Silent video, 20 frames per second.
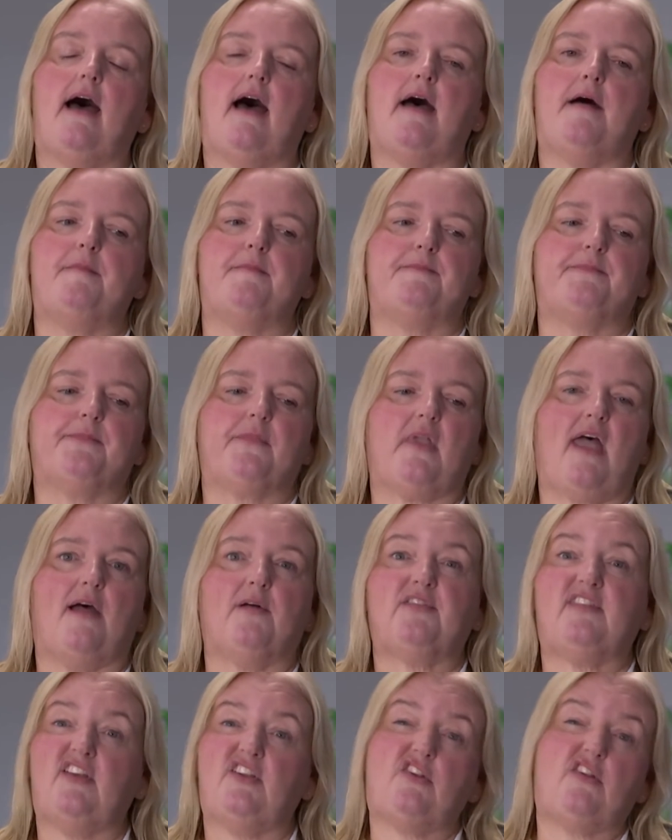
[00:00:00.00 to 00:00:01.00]

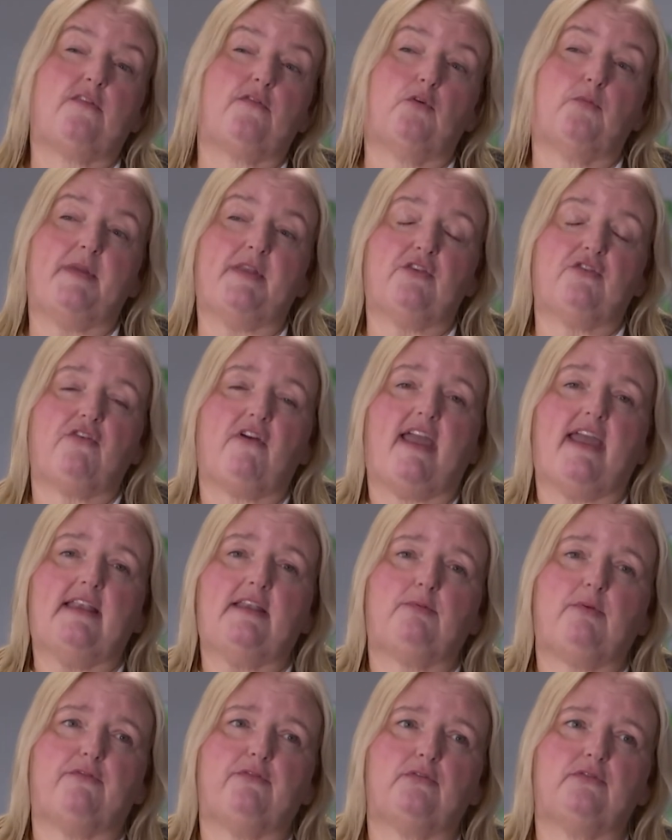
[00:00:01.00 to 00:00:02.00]
Our teachers have all been
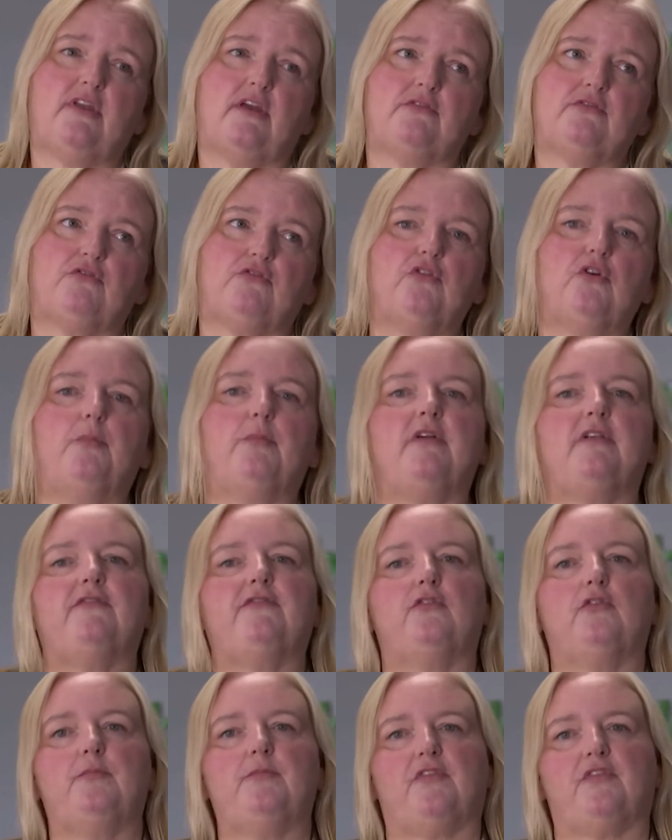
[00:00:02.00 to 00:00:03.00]
trained. We've all done
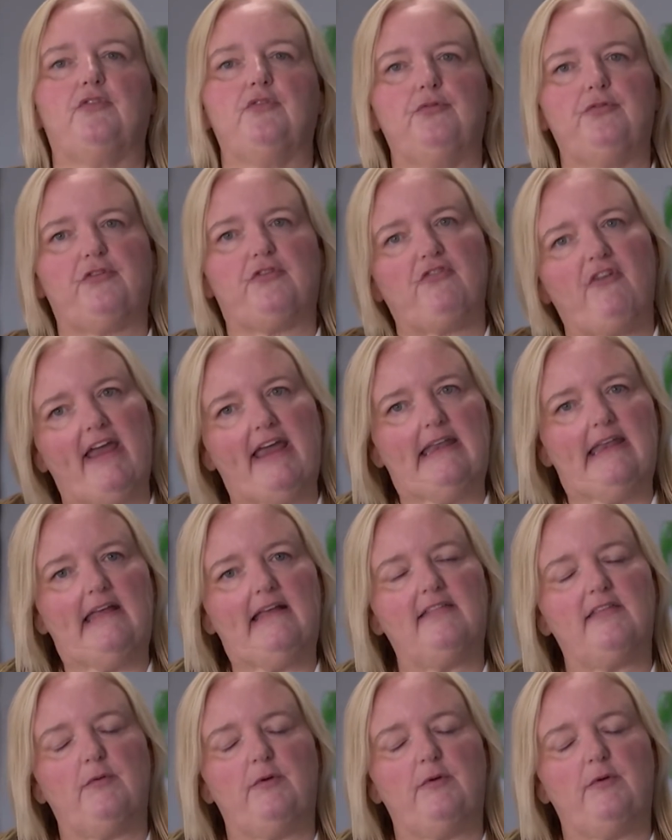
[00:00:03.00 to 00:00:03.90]
trauma-informed schools training.